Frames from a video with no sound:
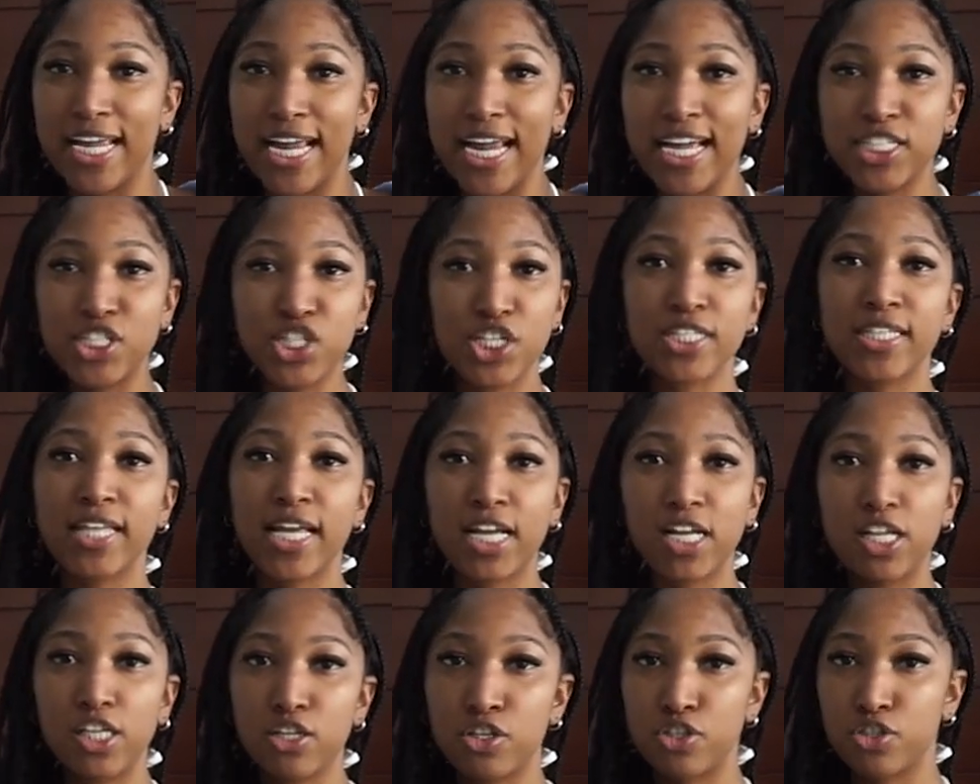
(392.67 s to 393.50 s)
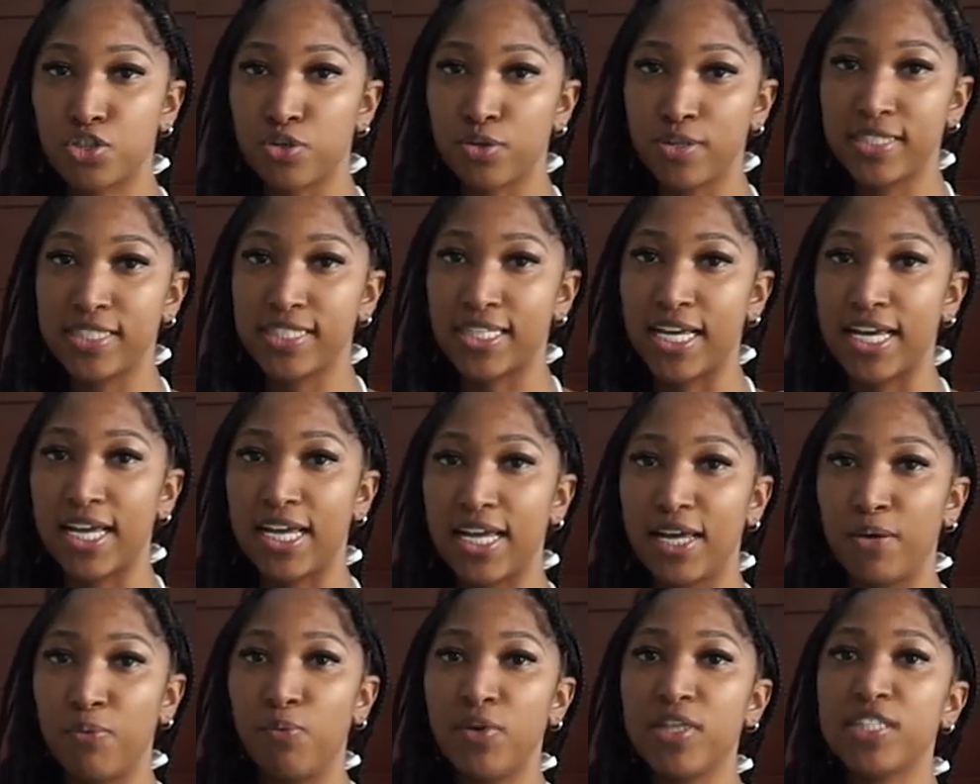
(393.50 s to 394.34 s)
It's just like a little short
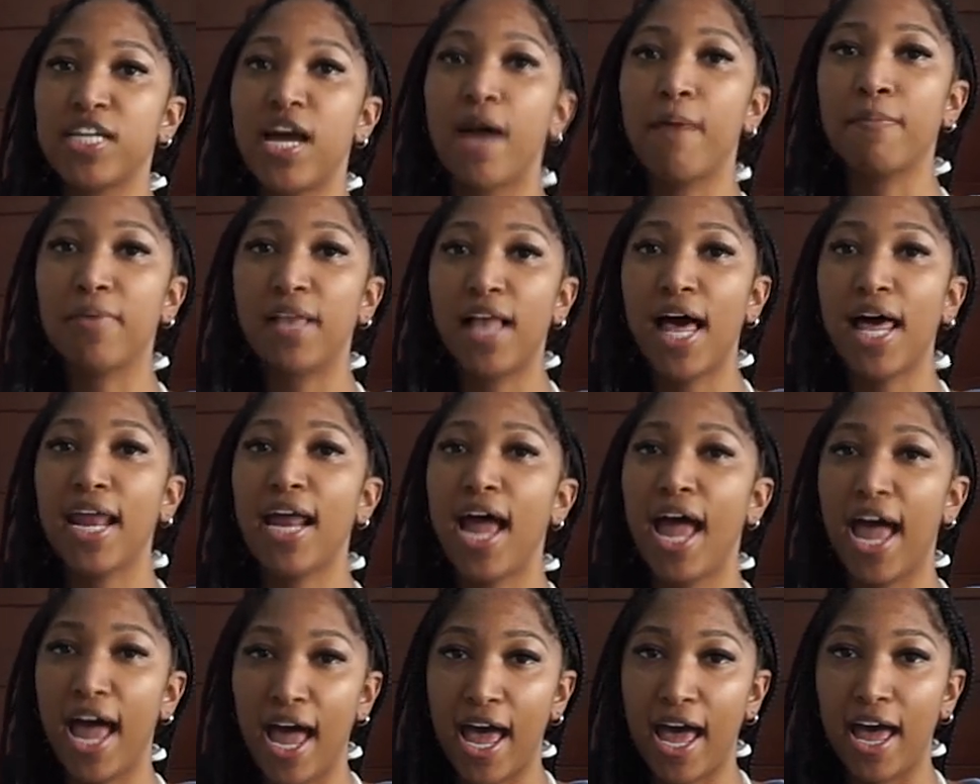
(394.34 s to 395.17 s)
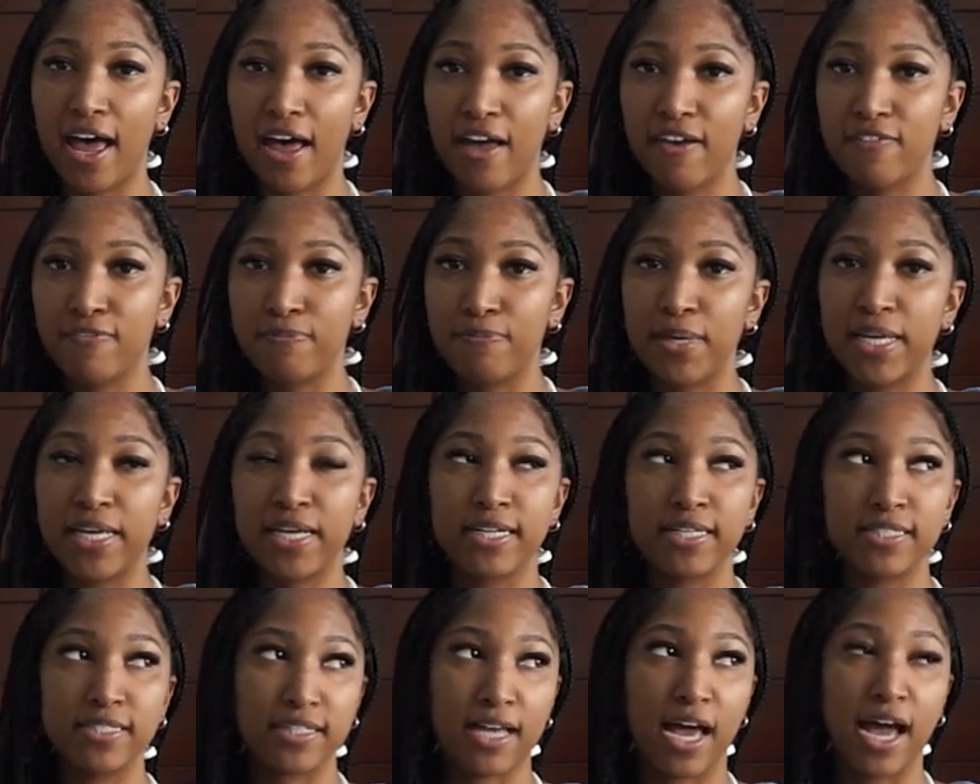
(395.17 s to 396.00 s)
set, which I'm glad I have
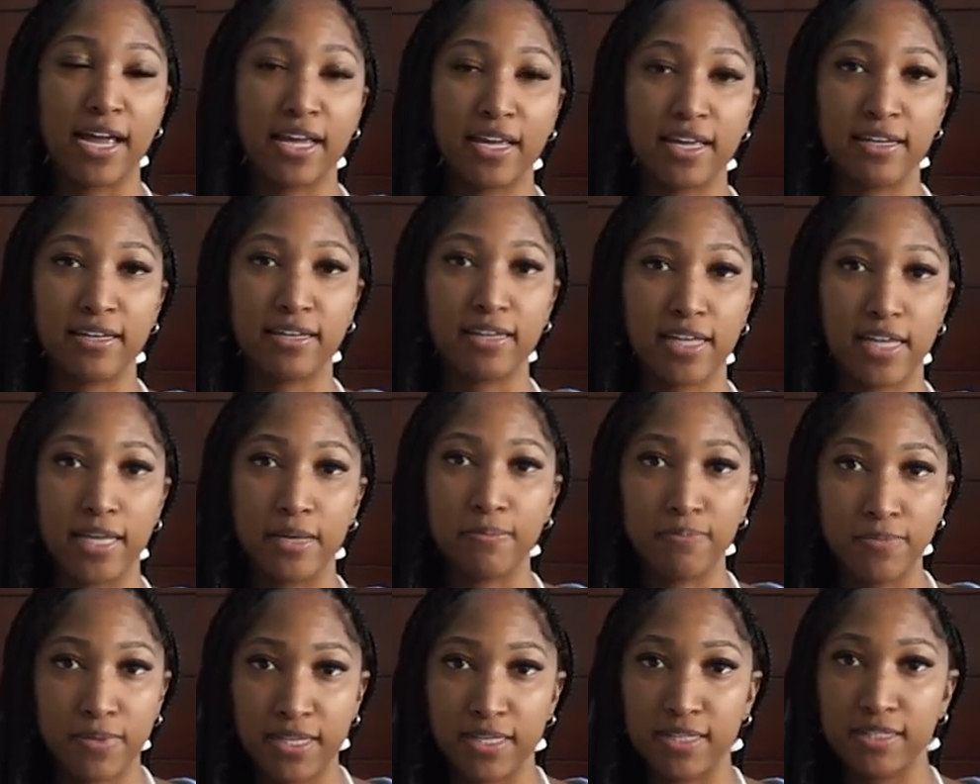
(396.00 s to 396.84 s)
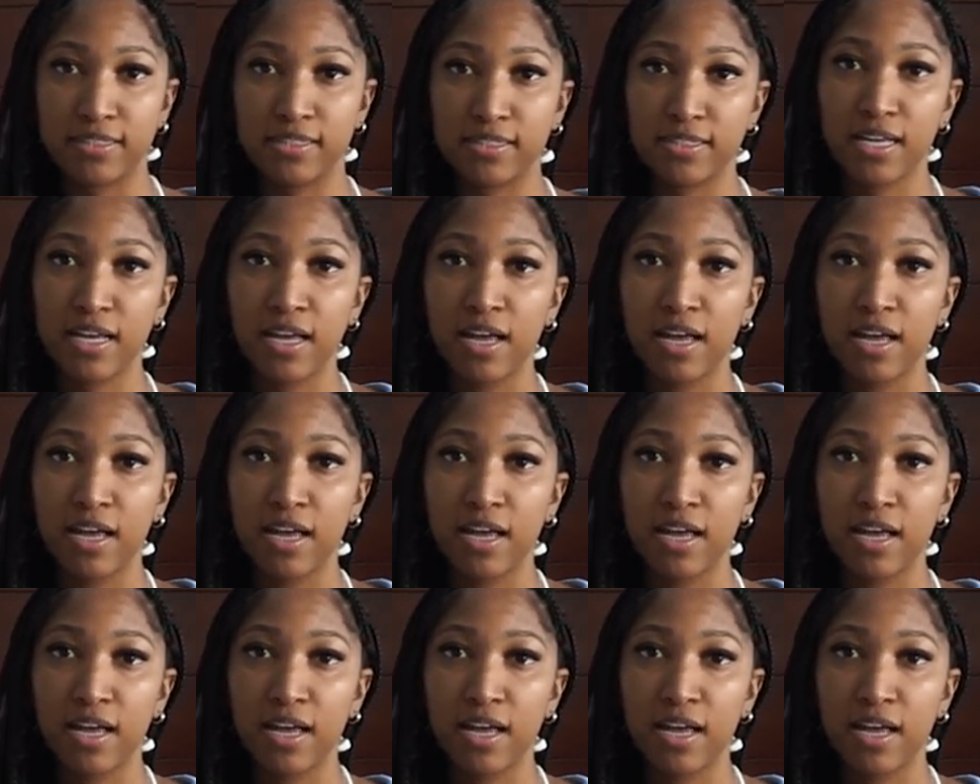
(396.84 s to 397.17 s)
because I can keep this